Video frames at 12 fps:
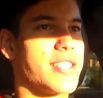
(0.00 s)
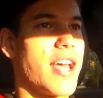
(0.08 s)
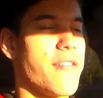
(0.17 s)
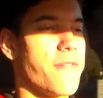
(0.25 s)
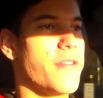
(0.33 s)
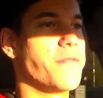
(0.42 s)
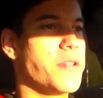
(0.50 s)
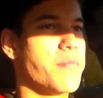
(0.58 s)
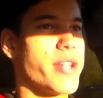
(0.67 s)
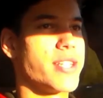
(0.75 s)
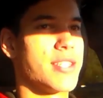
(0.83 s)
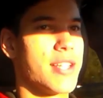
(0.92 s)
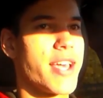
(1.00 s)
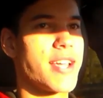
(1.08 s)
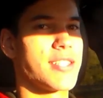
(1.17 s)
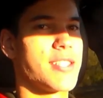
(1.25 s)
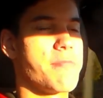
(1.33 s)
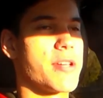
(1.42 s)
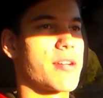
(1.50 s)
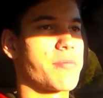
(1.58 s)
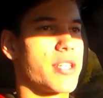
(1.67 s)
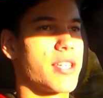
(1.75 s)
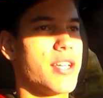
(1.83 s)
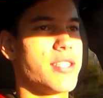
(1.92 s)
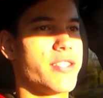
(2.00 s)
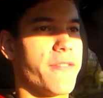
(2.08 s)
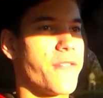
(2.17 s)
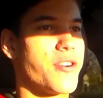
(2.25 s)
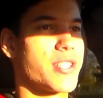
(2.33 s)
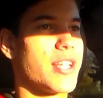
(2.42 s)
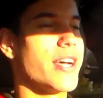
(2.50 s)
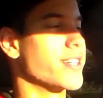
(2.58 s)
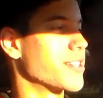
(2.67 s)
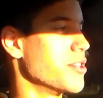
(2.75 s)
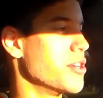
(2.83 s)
10-15 minutes late to pick up the kids the first like